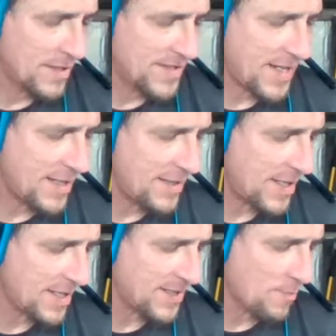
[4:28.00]
they're
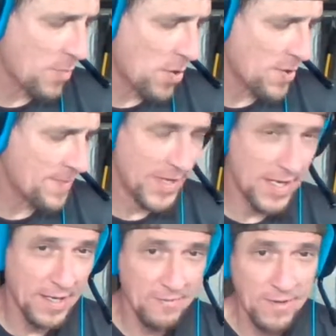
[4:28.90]
saying that it's more
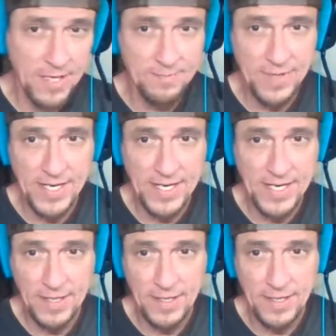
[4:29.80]
being run
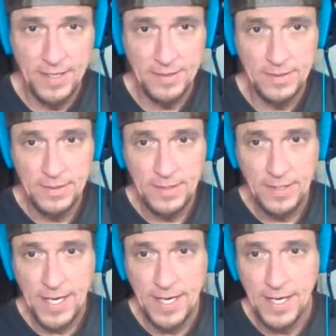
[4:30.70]
by
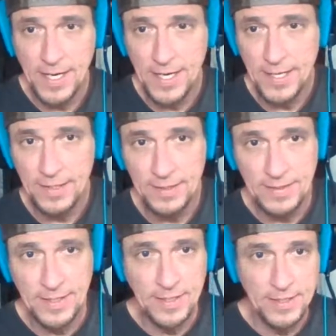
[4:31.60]
AI
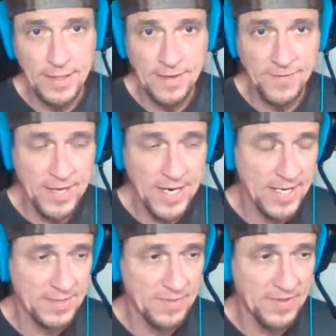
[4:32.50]
than it ever
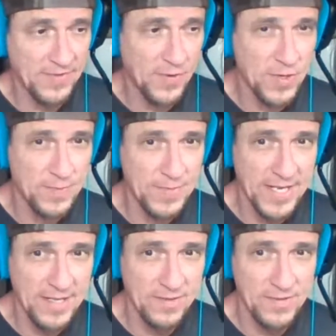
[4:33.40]
has before, but
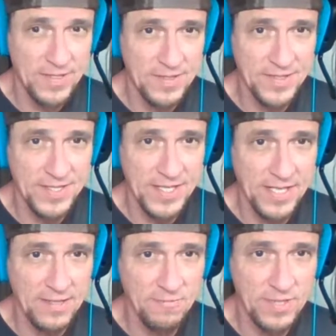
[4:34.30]
I don't
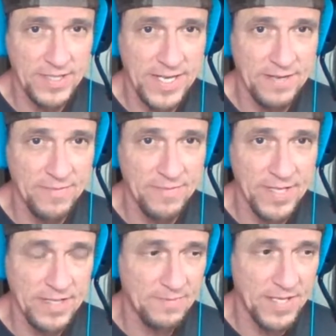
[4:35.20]
understand what that means
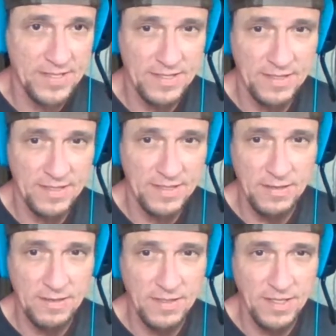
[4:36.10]
because
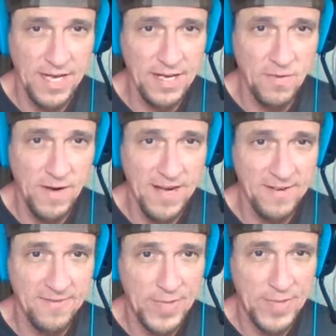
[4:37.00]
they don't
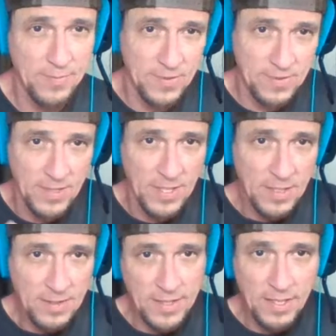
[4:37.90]
have people
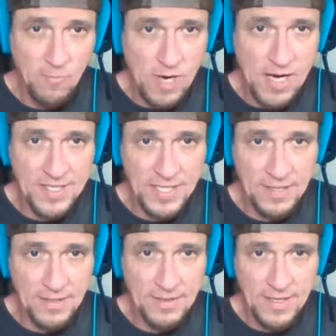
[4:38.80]
like
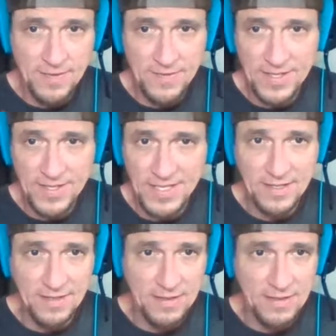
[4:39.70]
watching
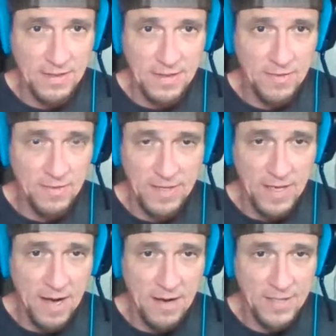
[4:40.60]
everything. And they don't.
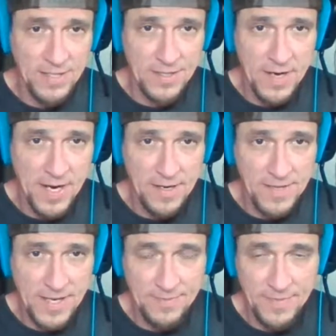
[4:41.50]
How can you hire
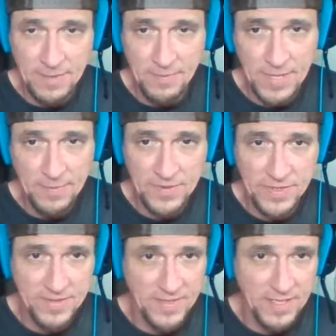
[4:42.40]
that many people?
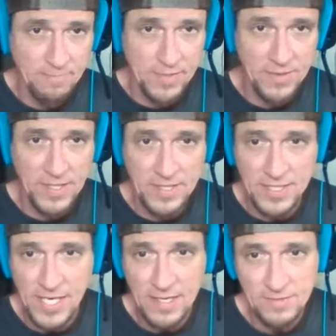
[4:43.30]
There's like a billion
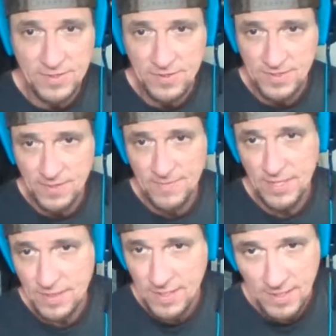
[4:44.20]
channels or something
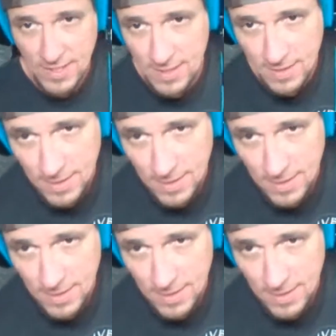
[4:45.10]
like that.